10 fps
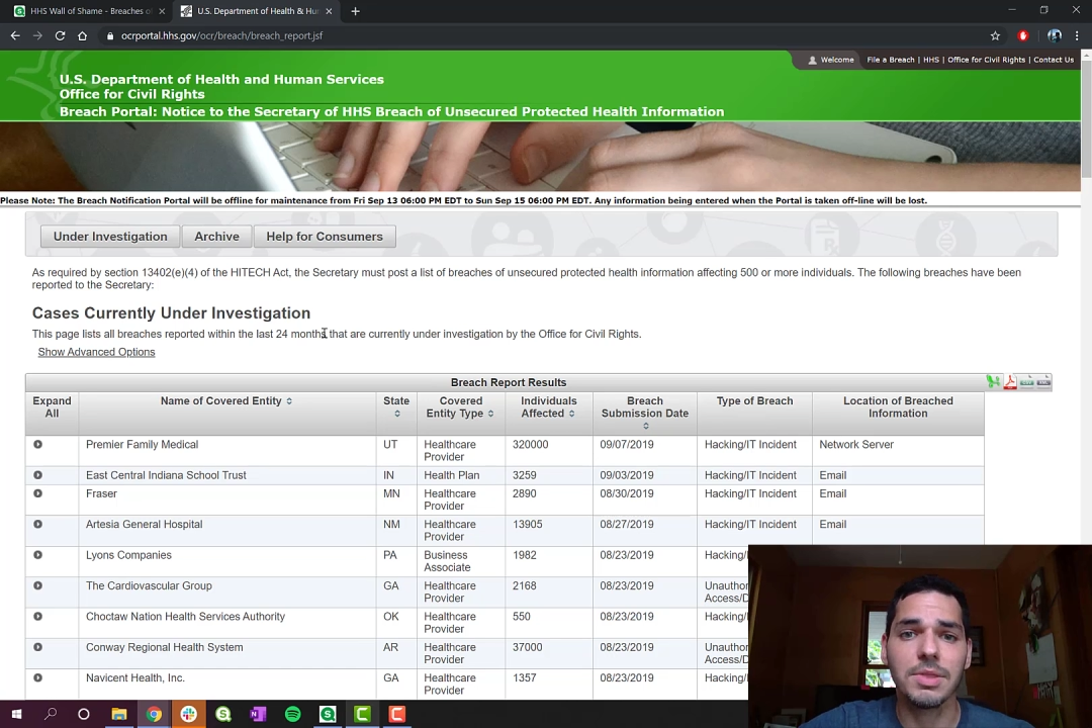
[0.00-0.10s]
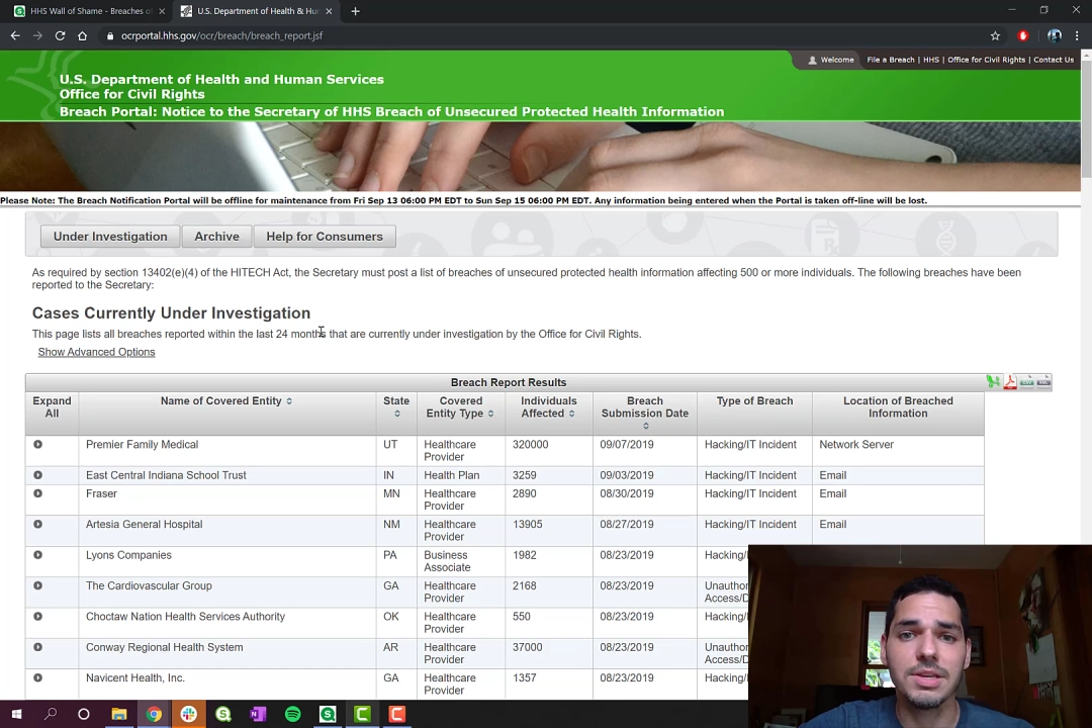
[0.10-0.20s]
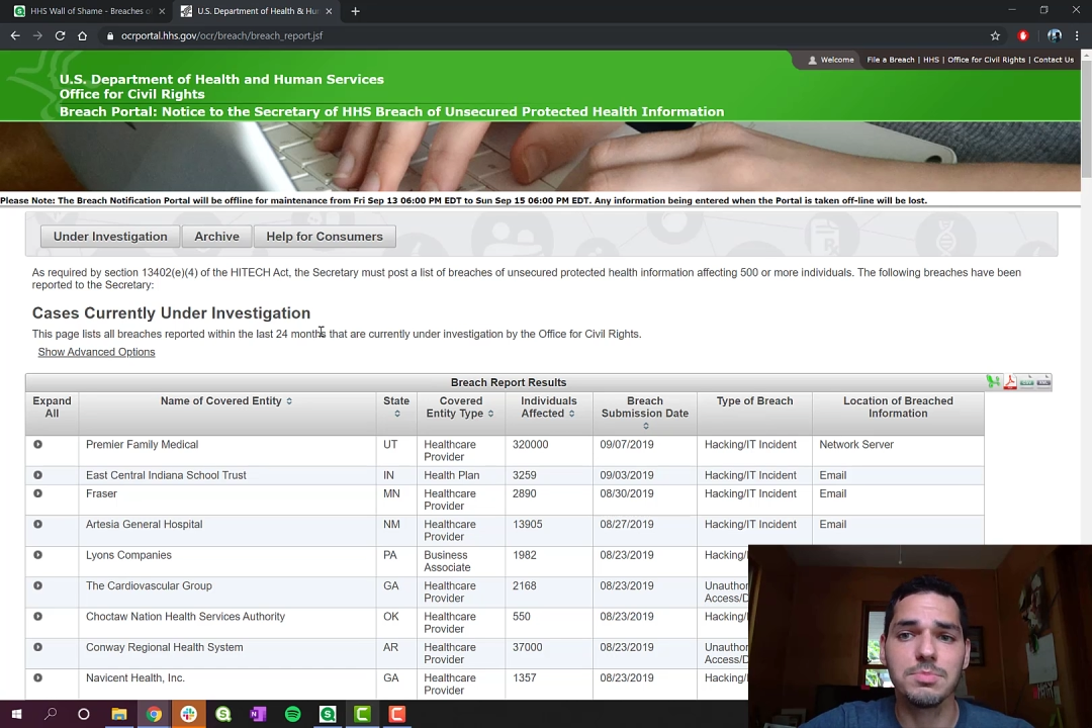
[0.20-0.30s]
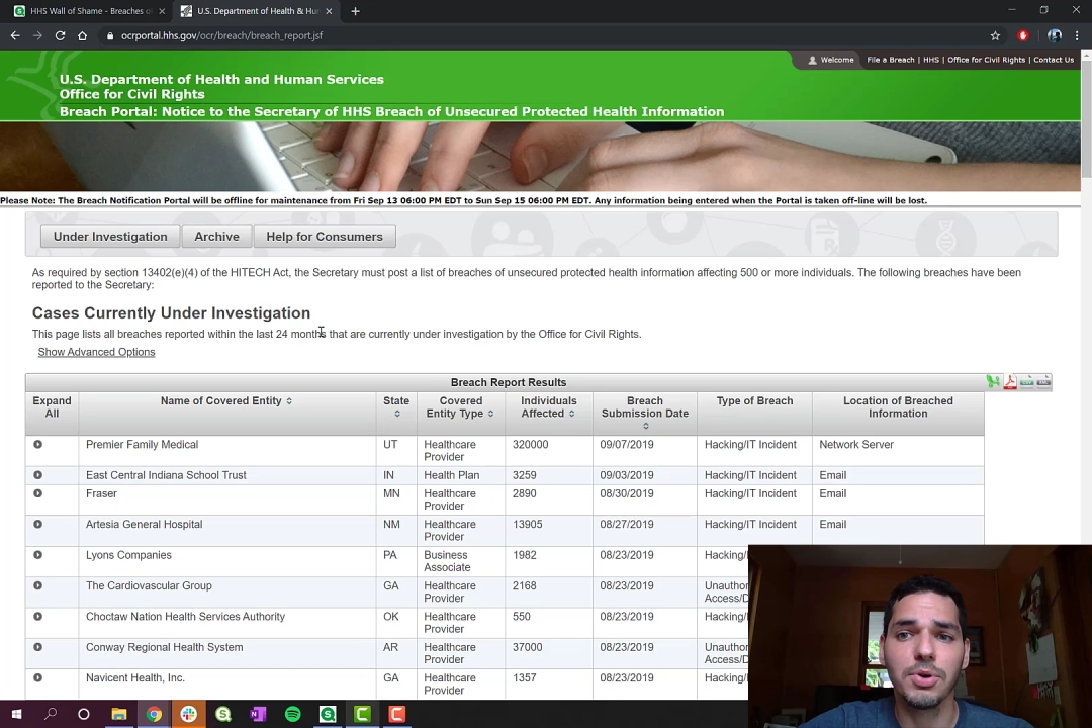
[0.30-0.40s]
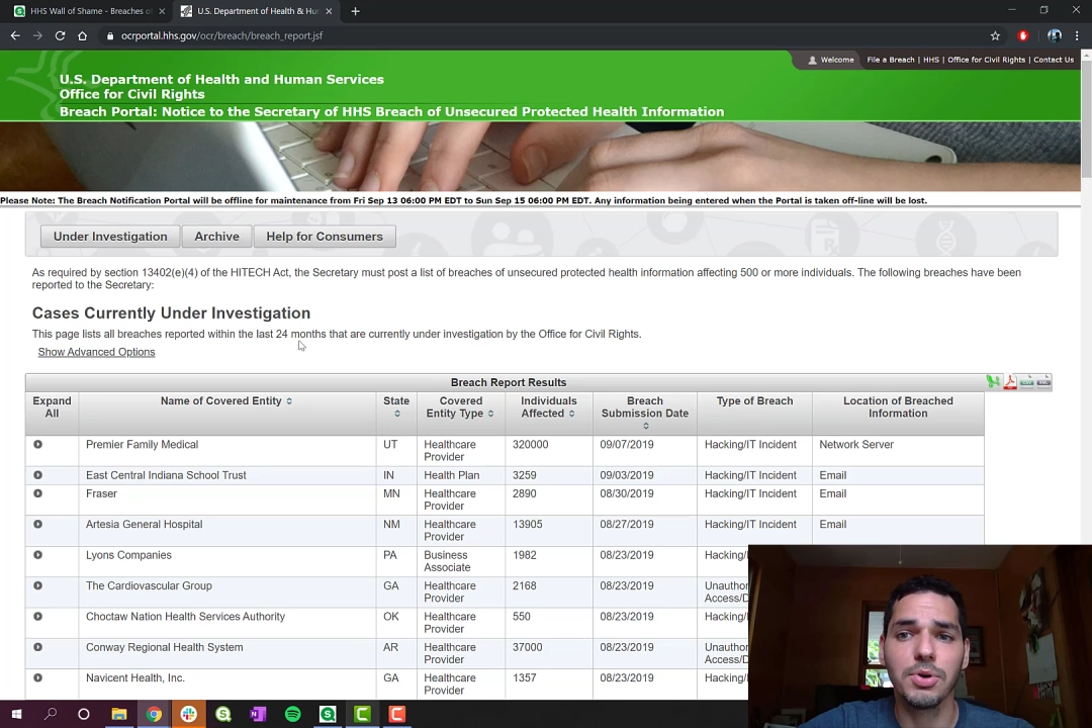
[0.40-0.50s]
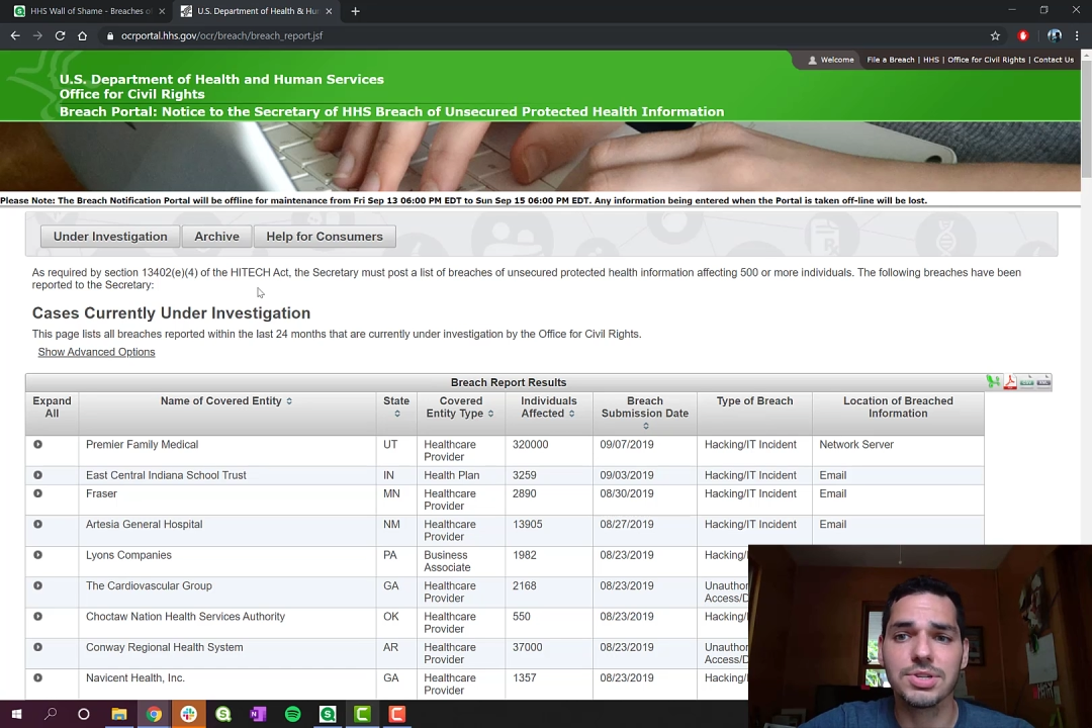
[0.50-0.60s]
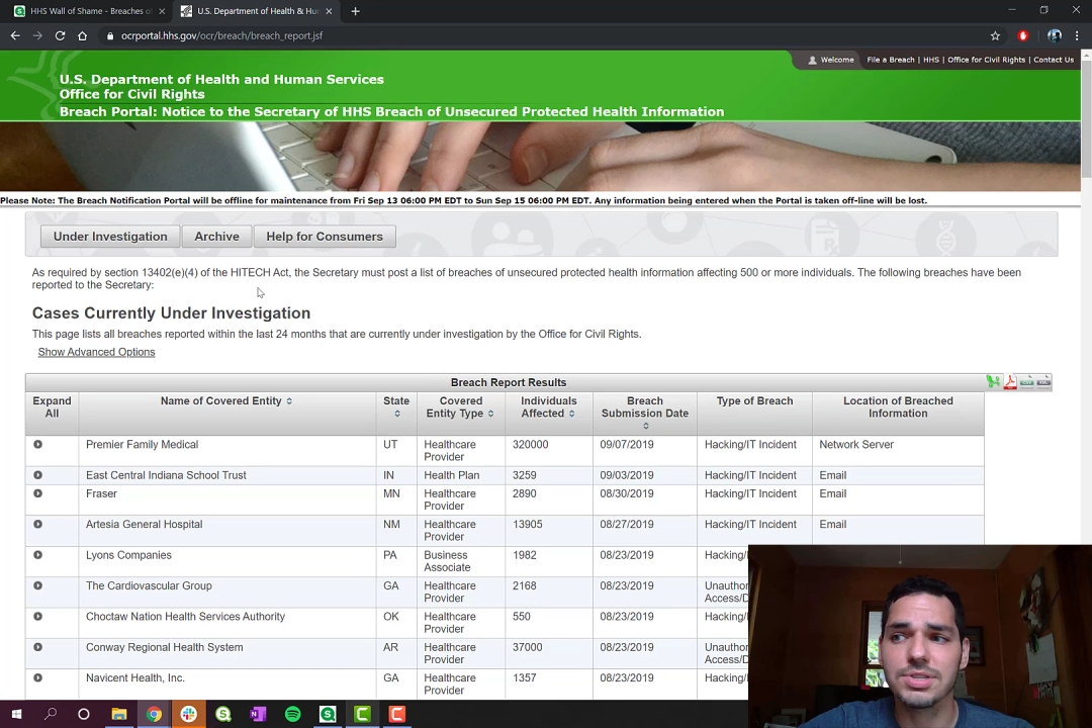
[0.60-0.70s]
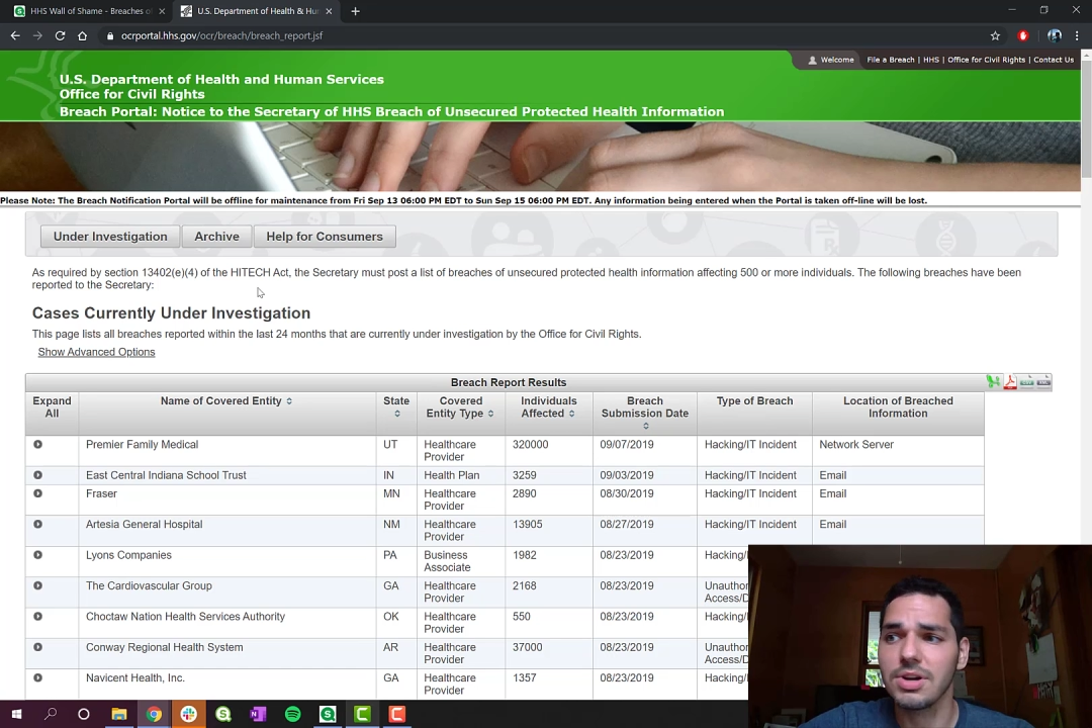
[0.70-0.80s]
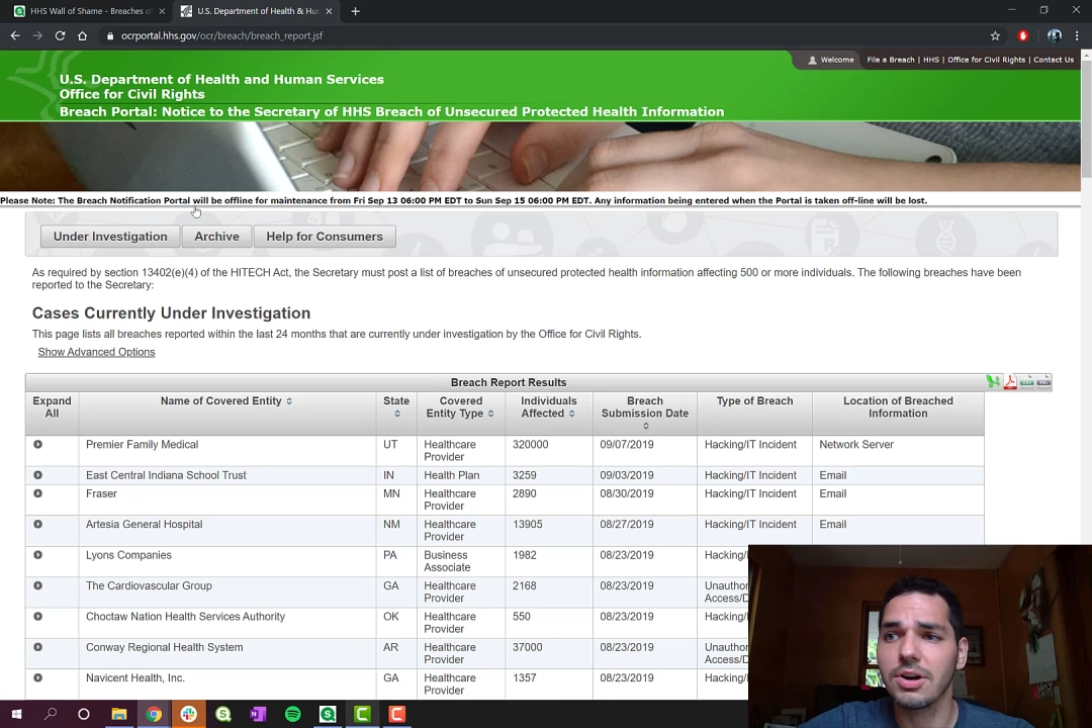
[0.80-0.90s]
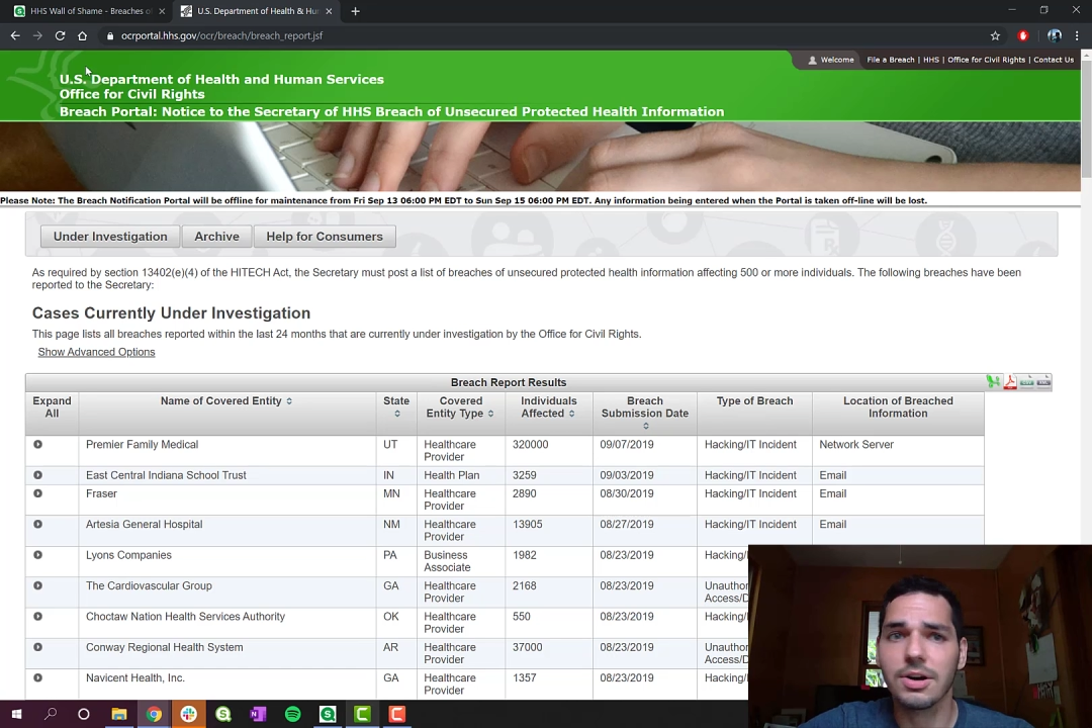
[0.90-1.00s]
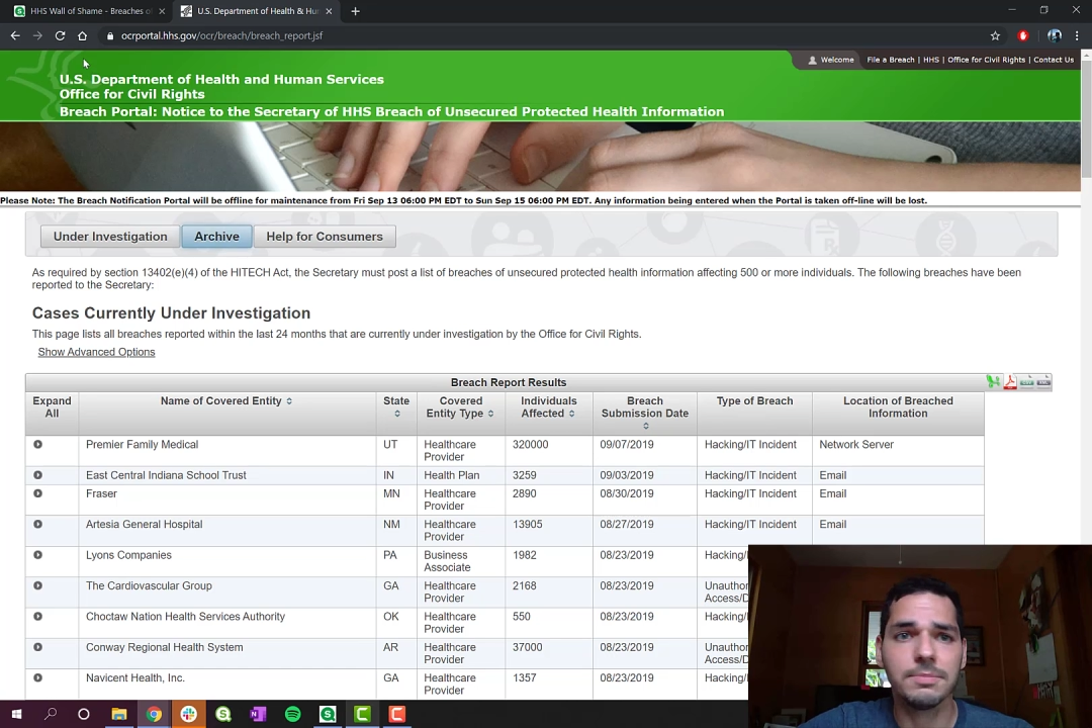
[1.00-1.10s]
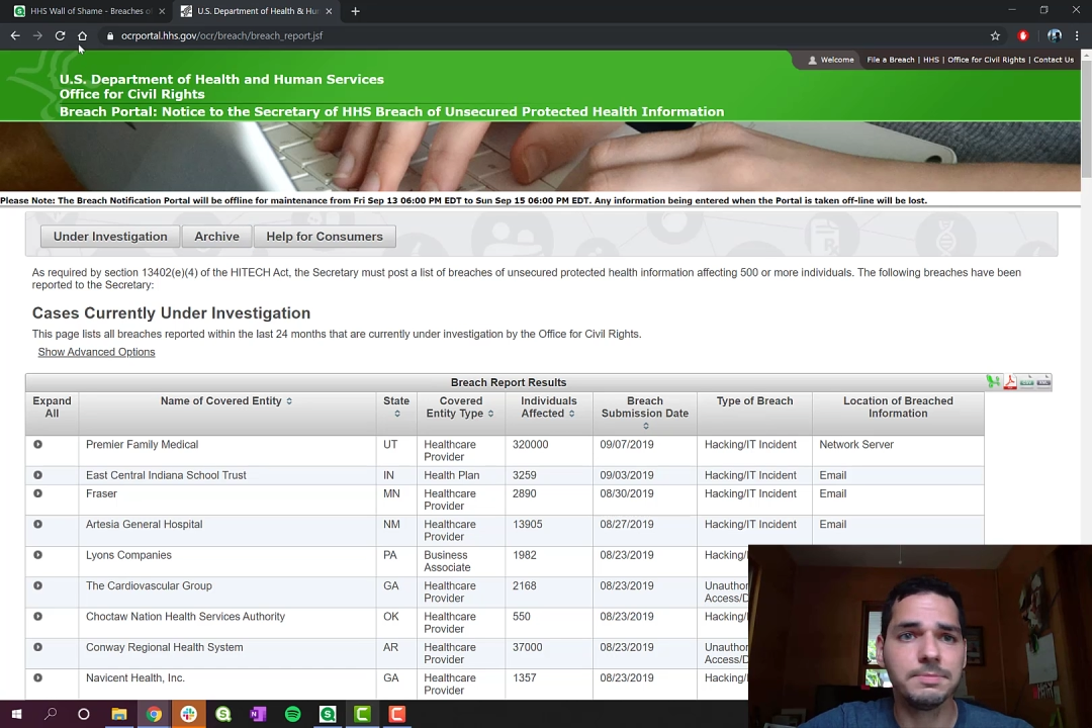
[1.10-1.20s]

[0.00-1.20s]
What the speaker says: these breaches are.